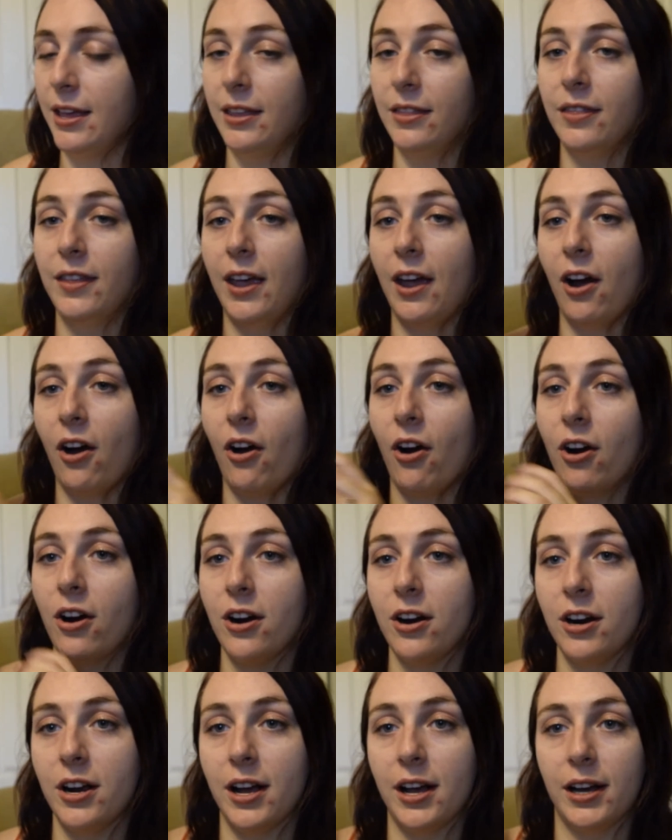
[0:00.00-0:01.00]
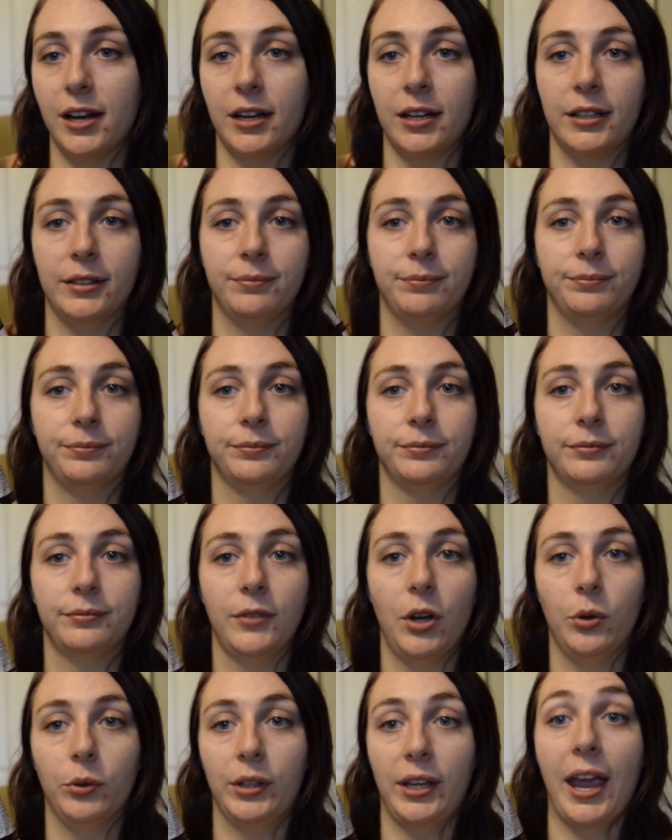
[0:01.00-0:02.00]
they are
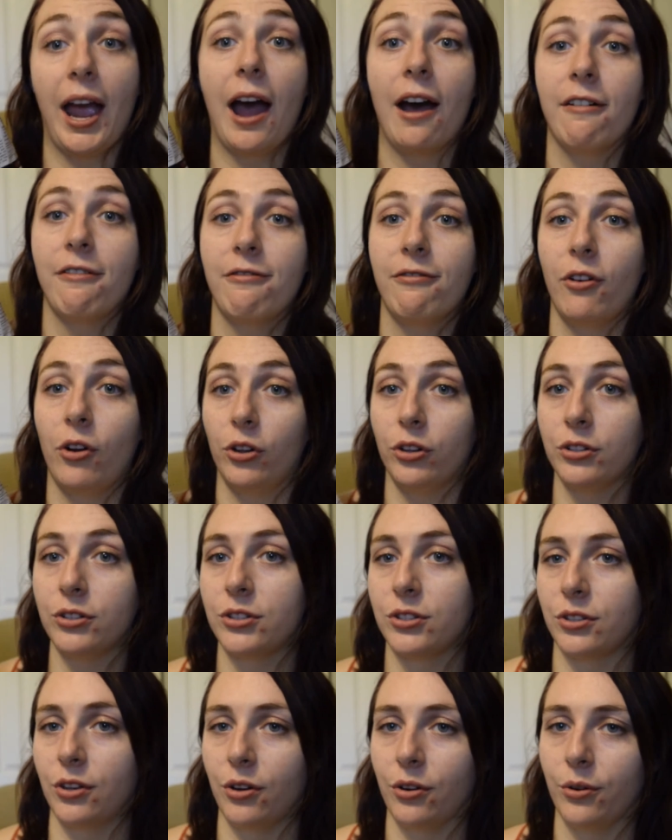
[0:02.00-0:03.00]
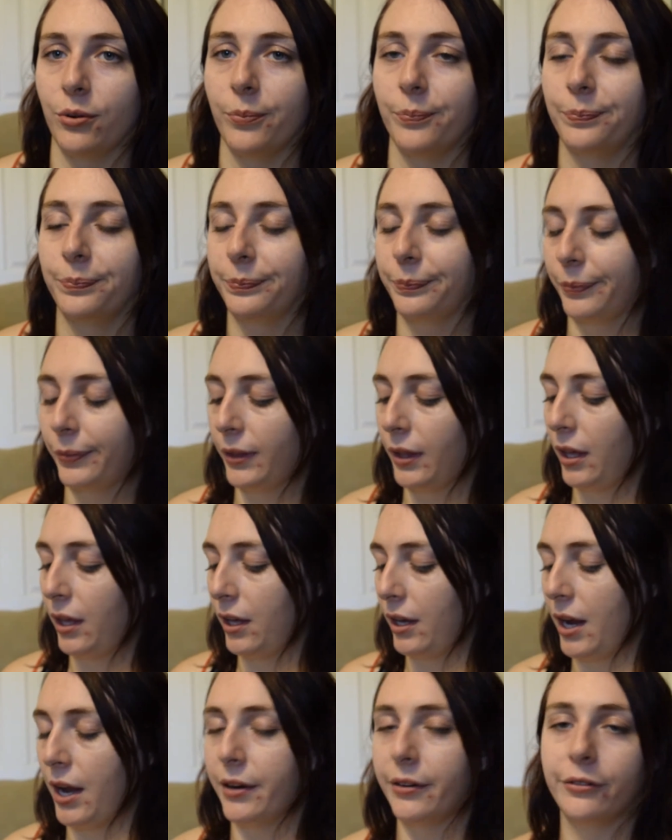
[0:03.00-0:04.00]
only half full, so
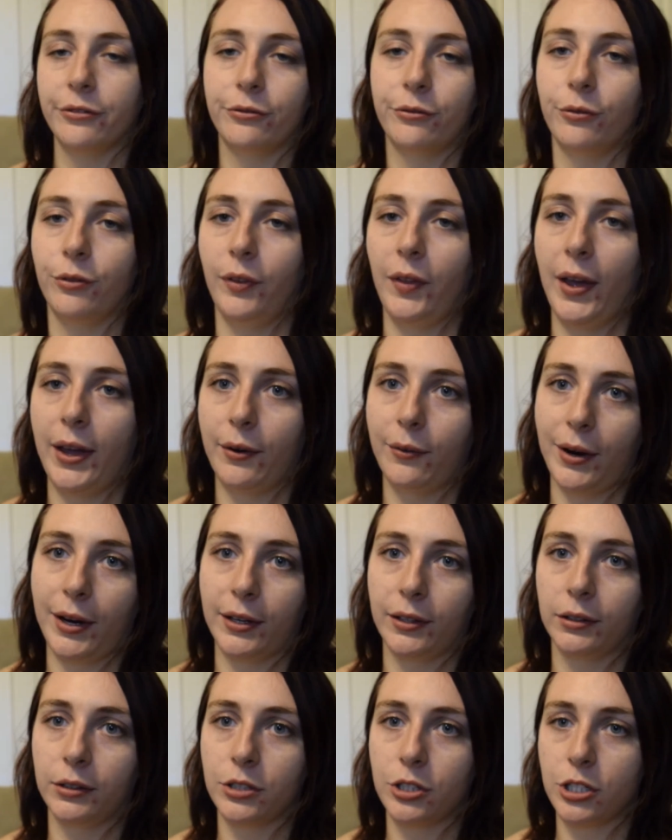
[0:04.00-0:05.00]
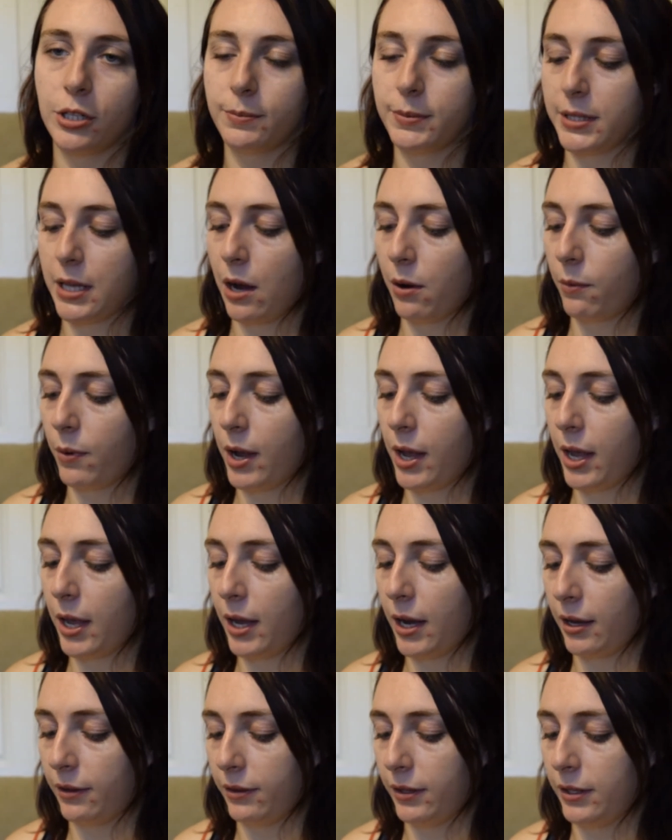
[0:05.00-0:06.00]
kind of like regular chips that
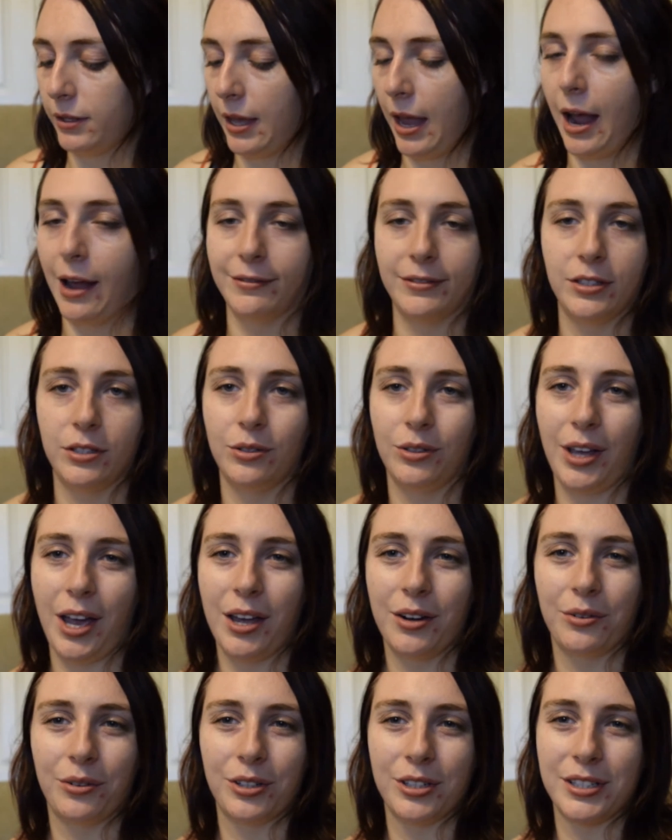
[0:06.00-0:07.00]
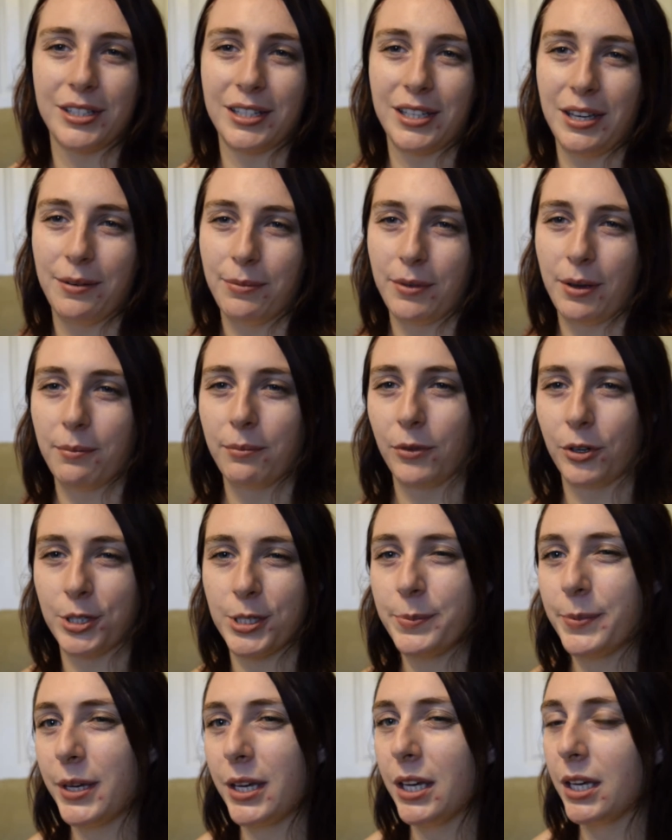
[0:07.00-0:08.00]
way. I think they have to do that in order to keep them
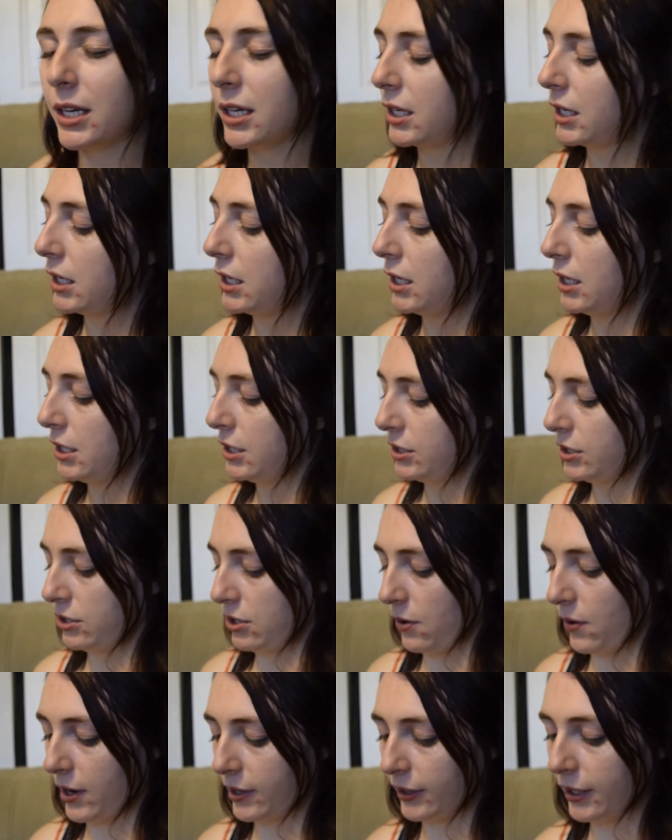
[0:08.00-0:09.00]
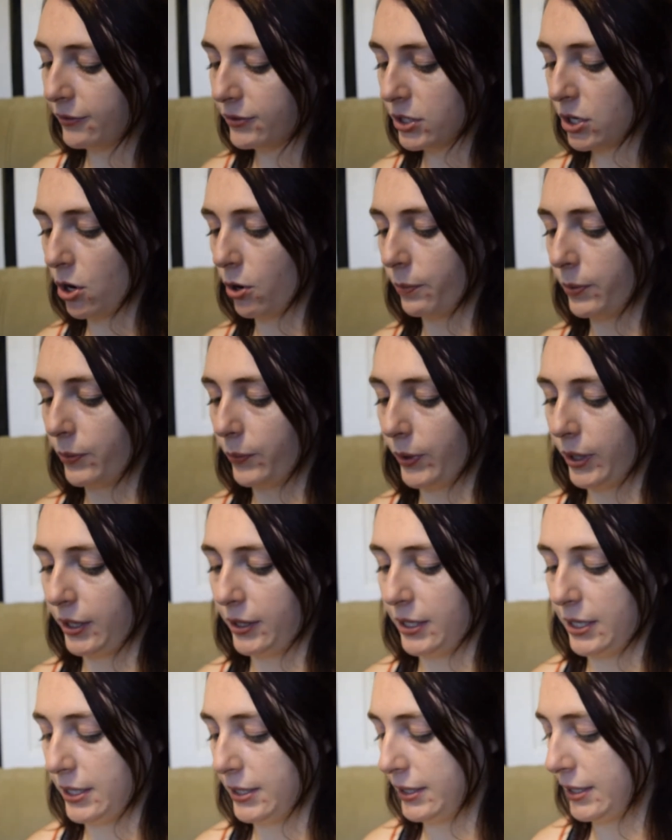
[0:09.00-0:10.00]
crispy. So I'd love to open one of
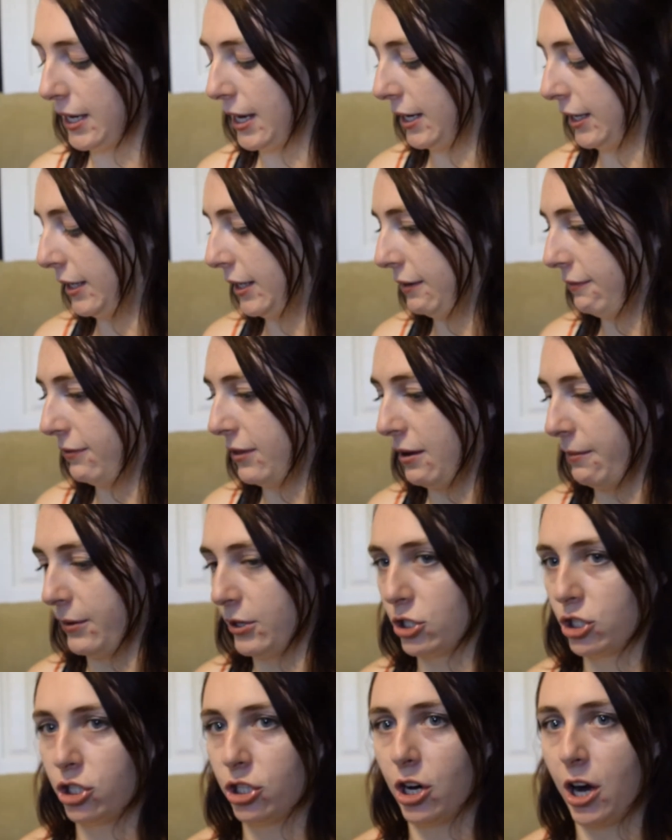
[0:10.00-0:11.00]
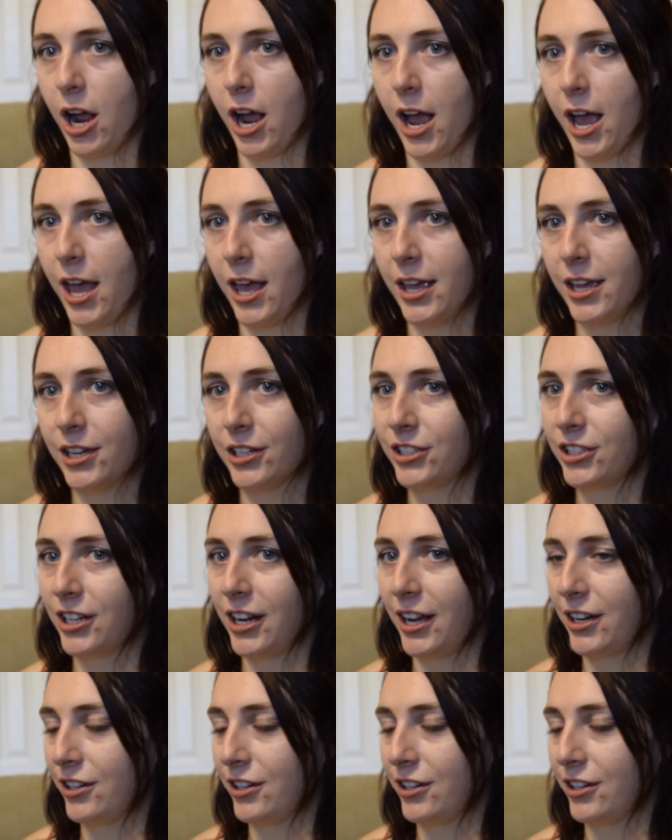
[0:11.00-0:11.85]
these and give them a try. Should I